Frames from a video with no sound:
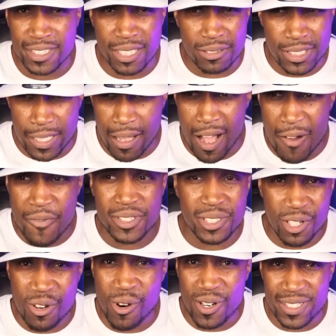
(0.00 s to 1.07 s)
So the offensive
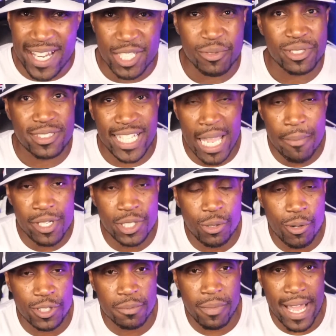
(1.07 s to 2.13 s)
coordinators were scheming
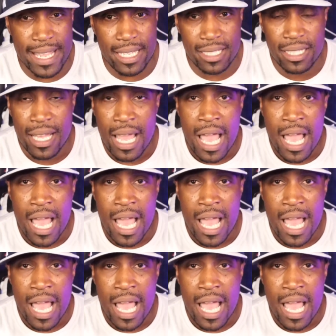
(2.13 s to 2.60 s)
towards Micah,